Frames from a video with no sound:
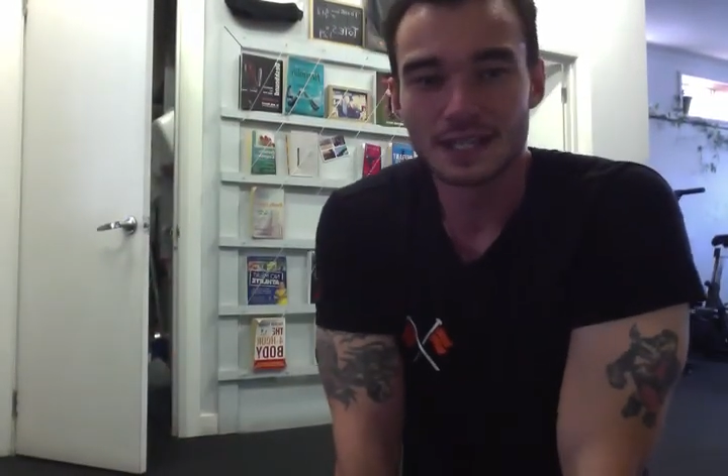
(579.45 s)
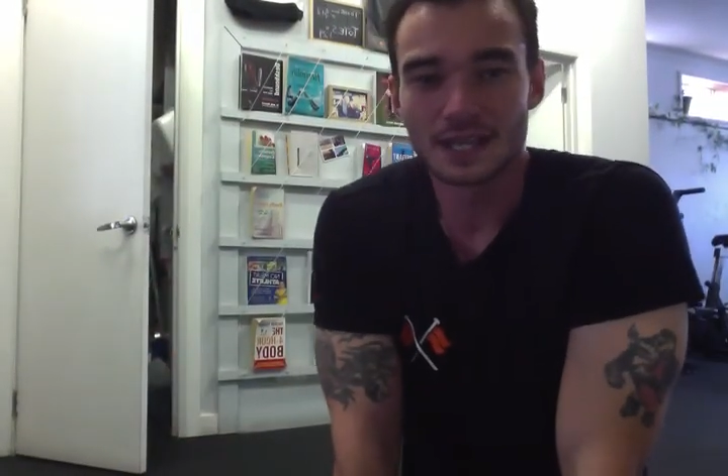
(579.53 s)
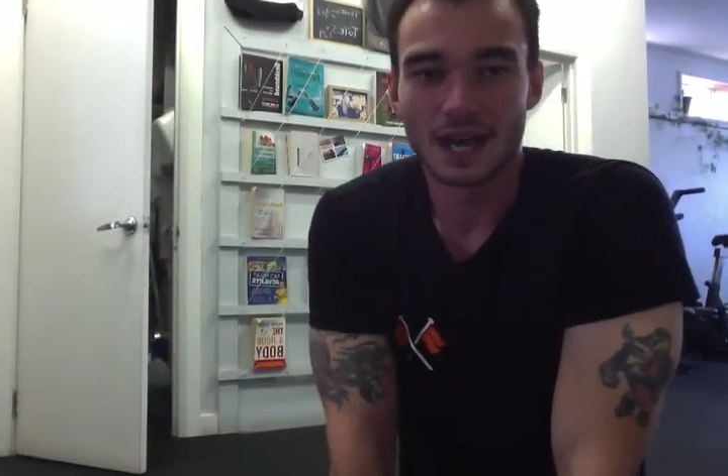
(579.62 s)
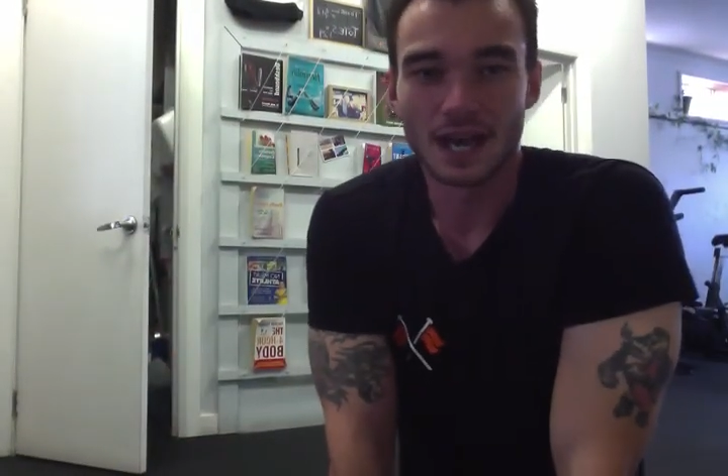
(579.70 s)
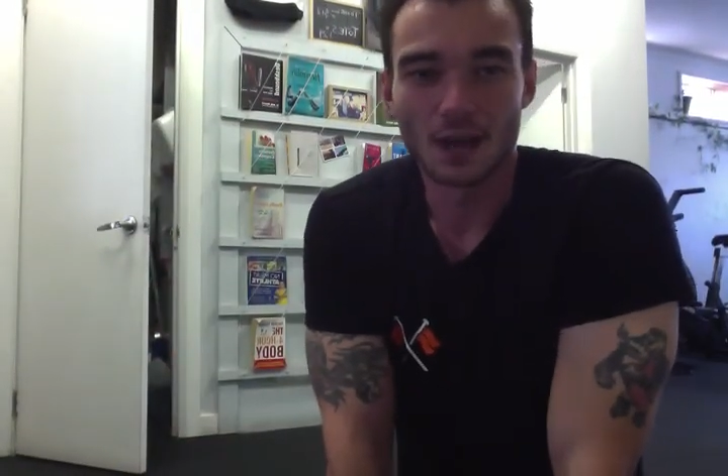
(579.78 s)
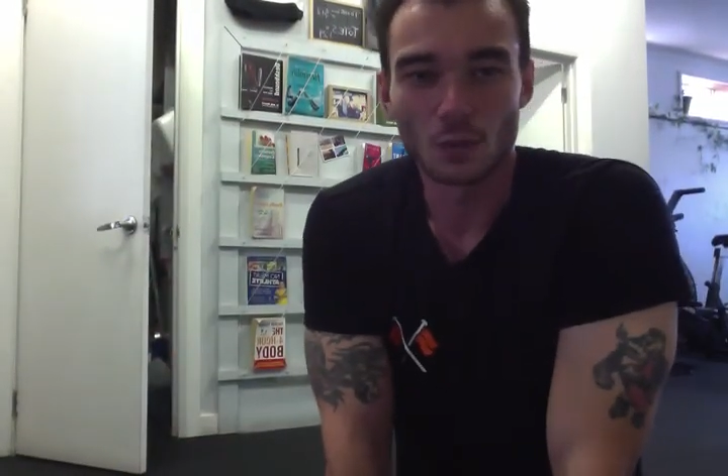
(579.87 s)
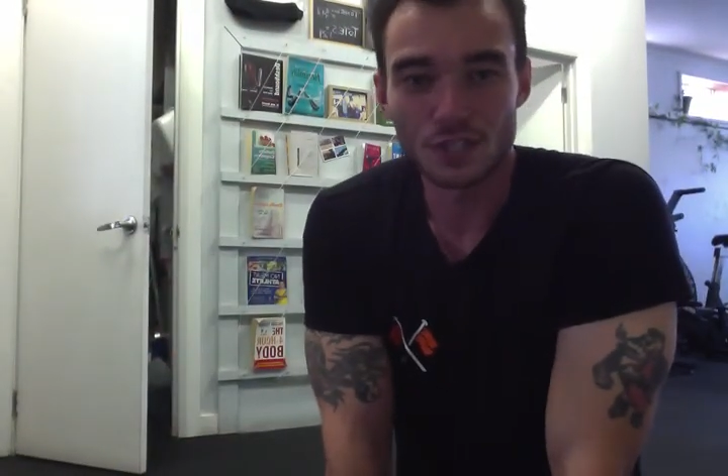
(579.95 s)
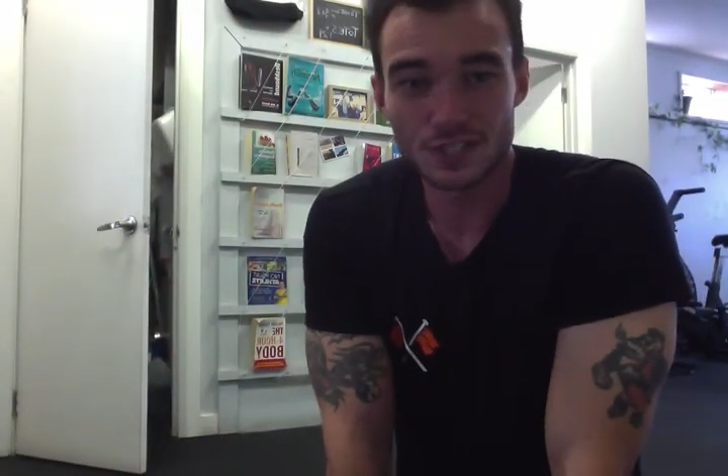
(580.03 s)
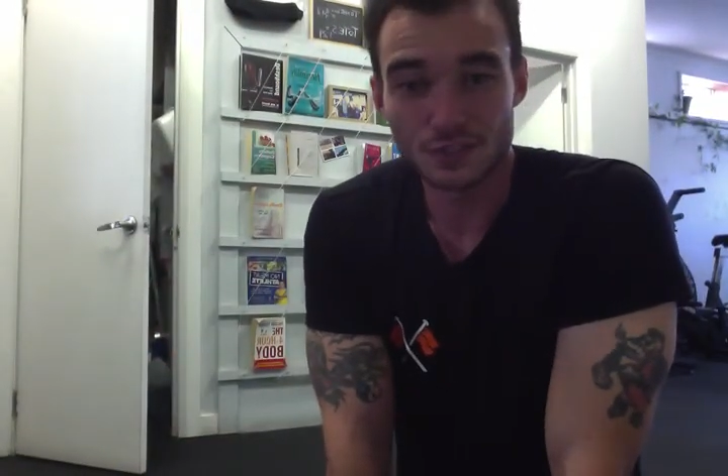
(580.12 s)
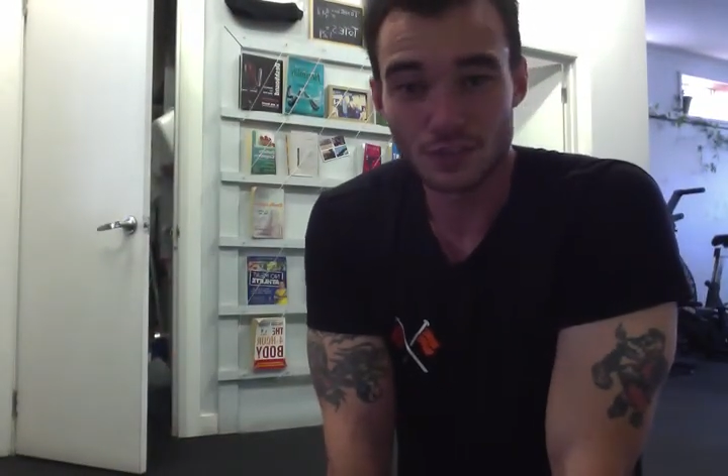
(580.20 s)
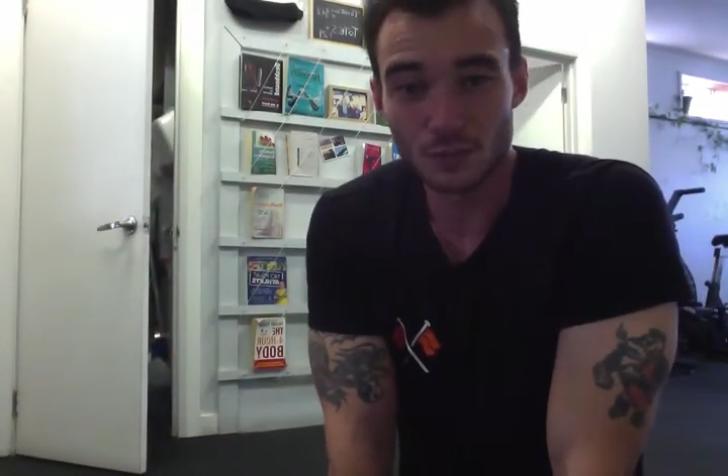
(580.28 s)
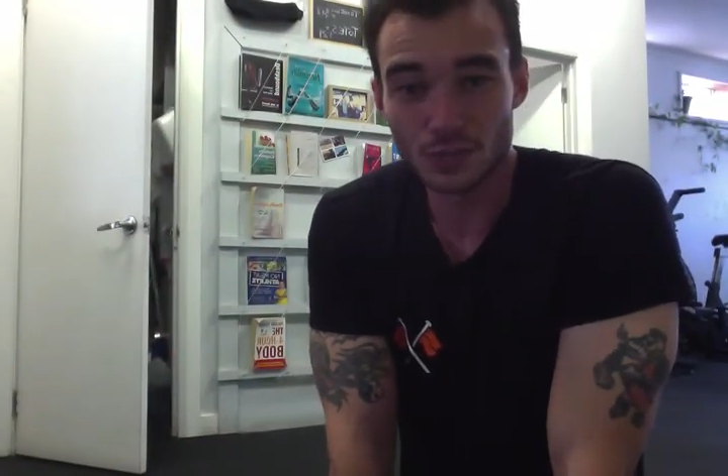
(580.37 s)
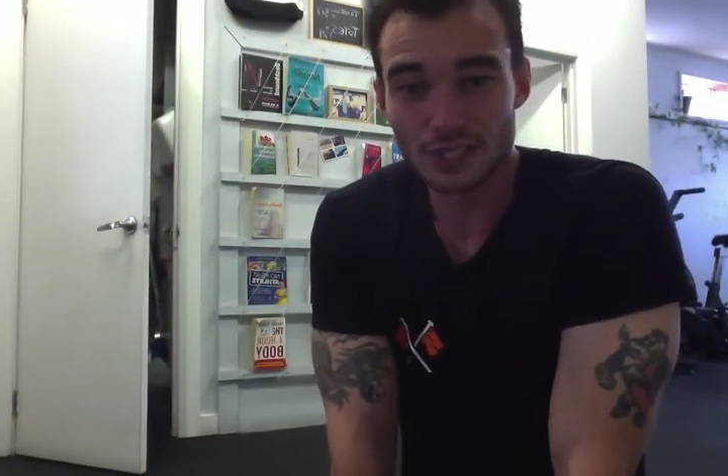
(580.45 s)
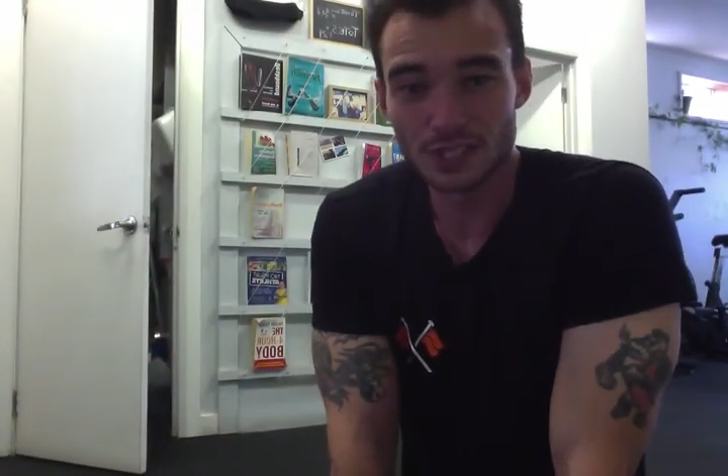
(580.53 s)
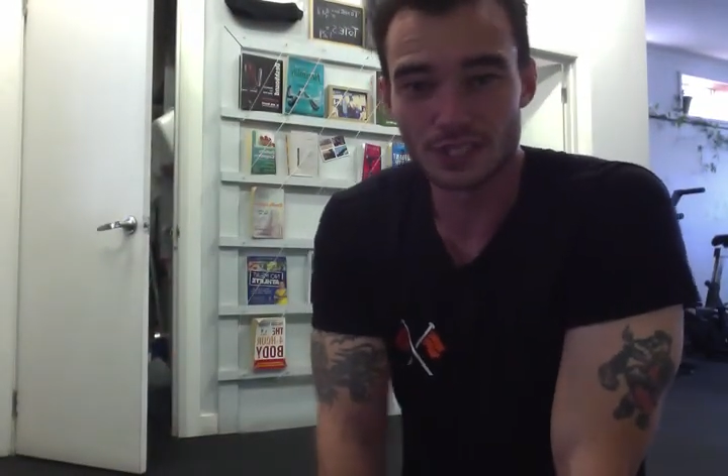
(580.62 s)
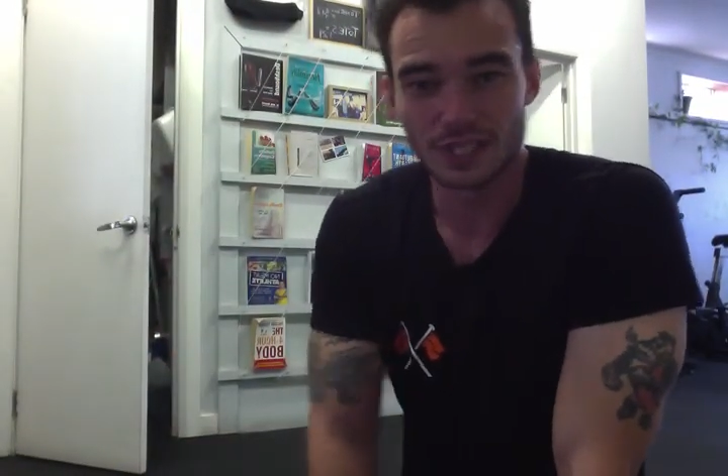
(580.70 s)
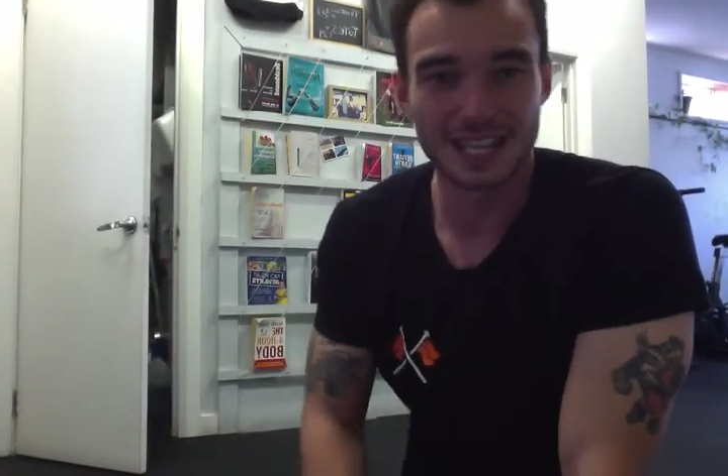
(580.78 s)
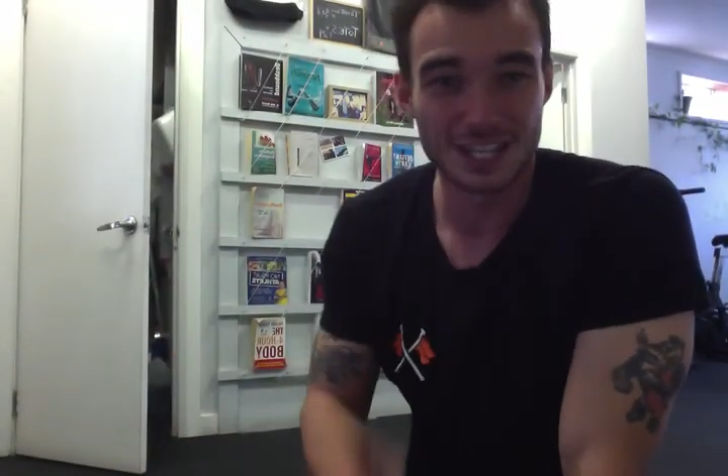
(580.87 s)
Once you've completed